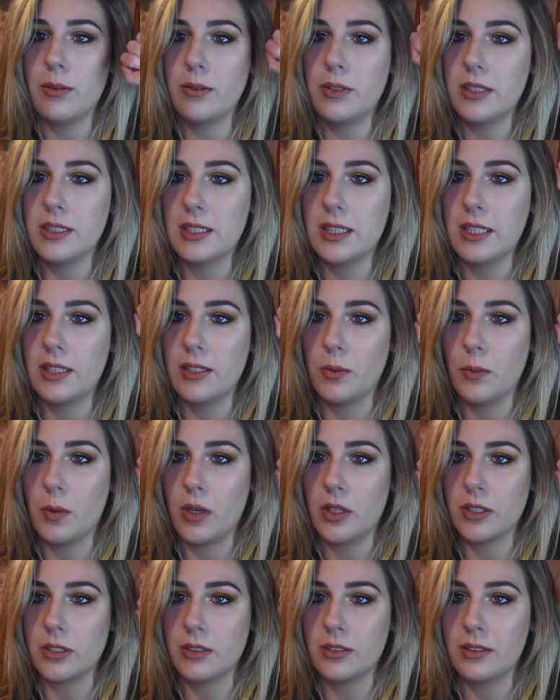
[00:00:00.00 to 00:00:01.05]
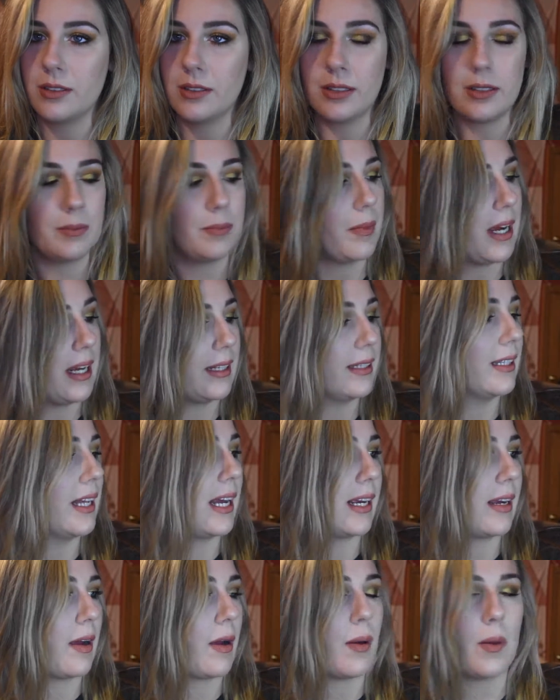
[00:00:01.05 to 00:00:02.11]
really see my
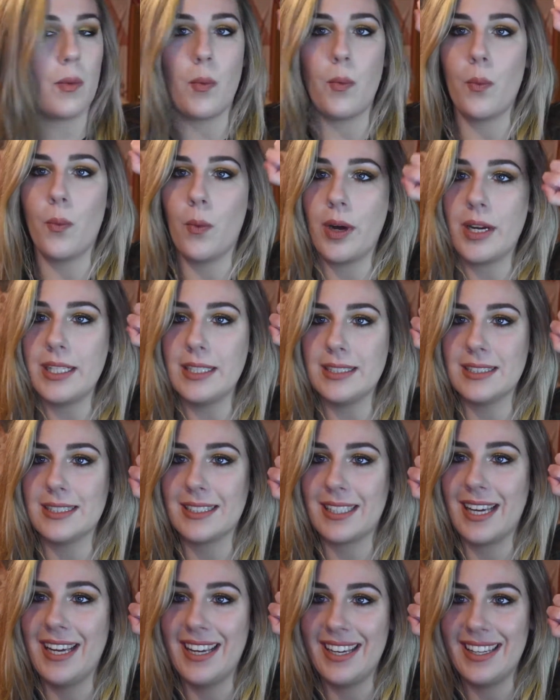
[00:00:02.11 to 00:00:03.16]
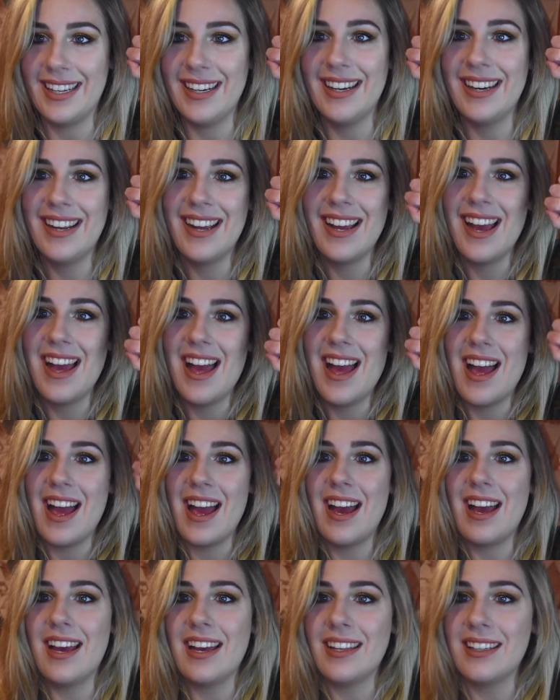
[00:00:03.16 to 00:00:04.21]
like white skin,
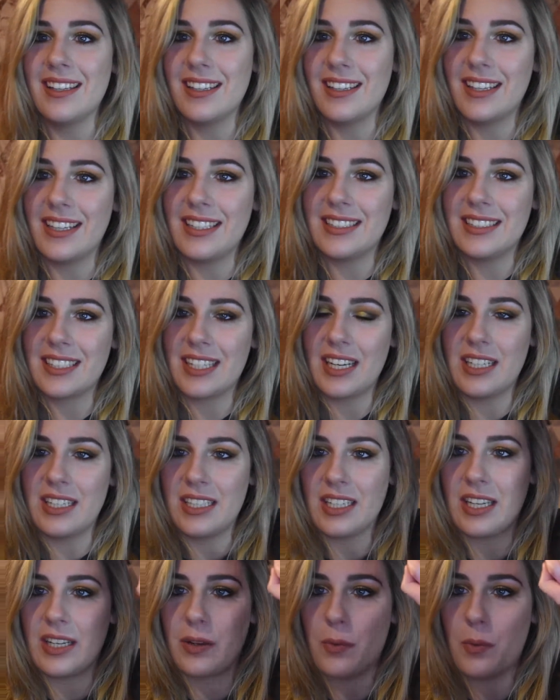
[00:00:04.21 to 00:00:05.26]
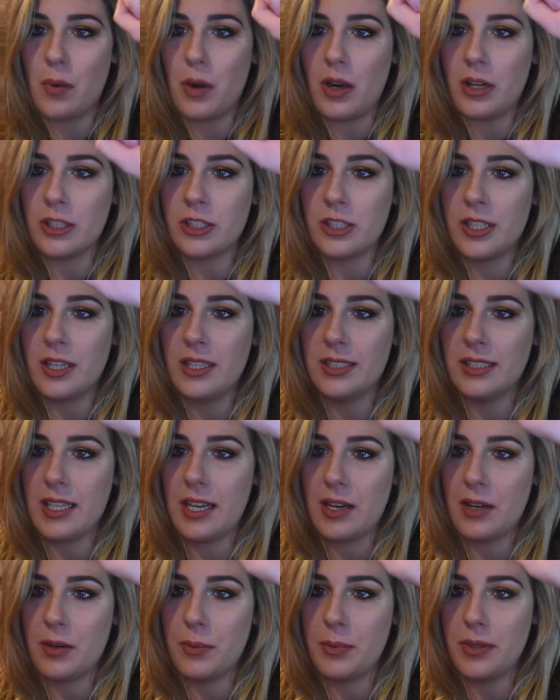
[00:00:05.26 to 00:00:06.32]
and the lights kind of like wash this
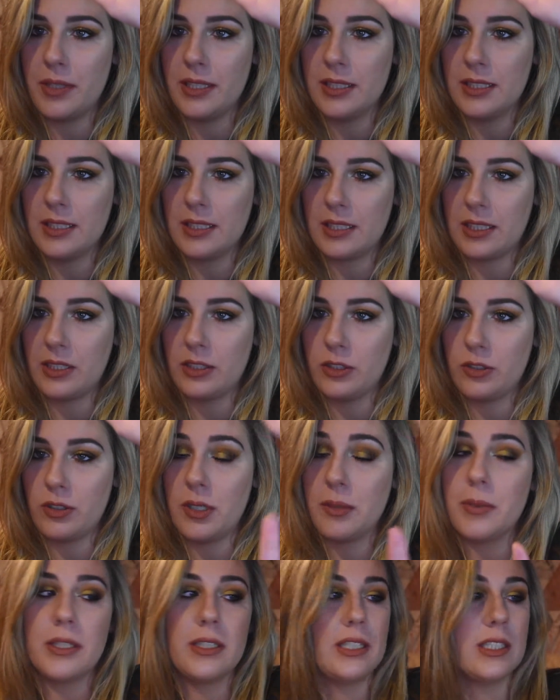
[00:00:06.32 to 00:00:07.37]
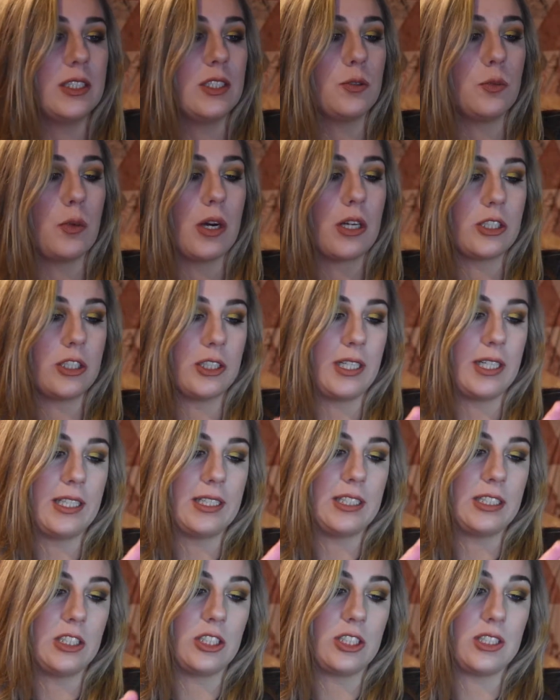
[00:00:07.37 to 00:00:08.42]
out, but this is Guilt Trip. It did swatch
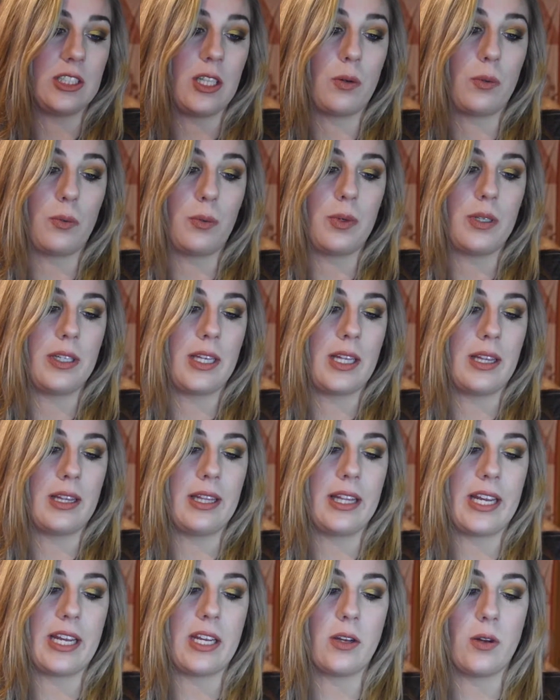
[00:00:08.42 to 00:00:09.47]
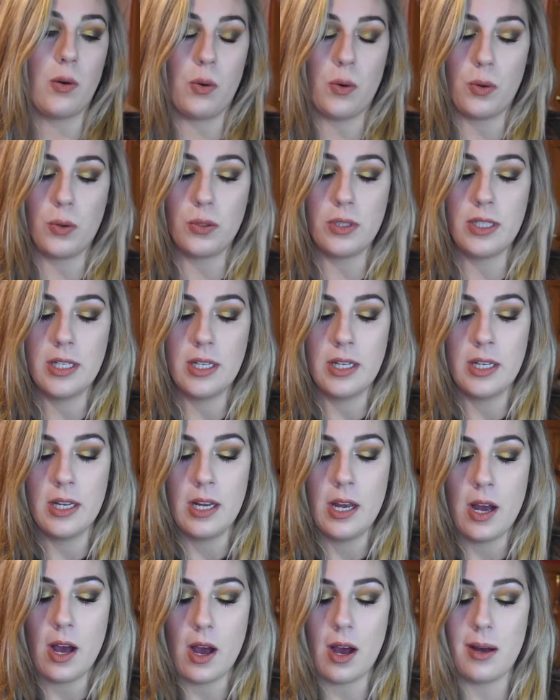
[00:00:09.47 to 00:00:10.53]
nice. It's just a really light gold.
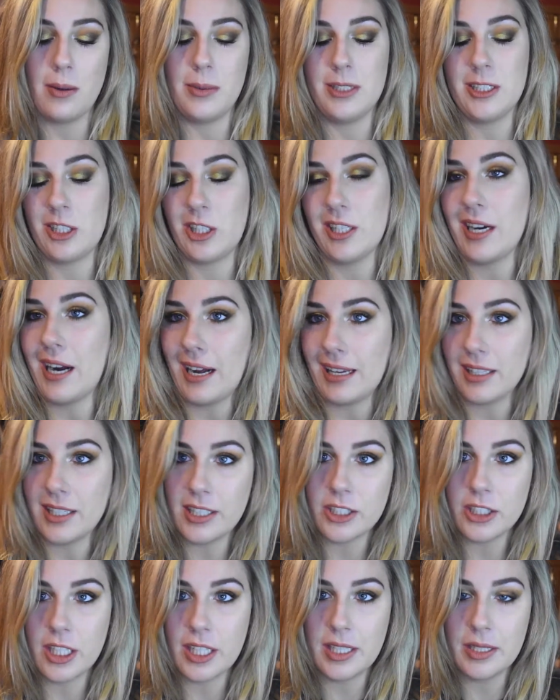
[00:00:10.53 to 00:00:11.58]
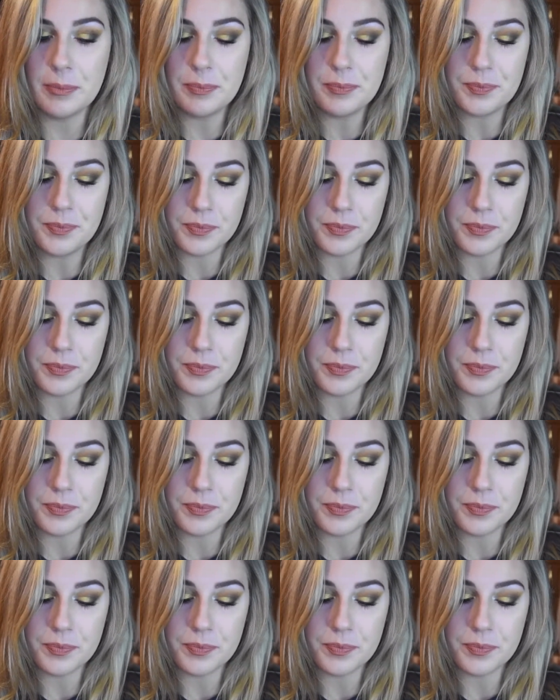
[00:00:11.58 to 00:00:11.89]
It's a good highlight shade.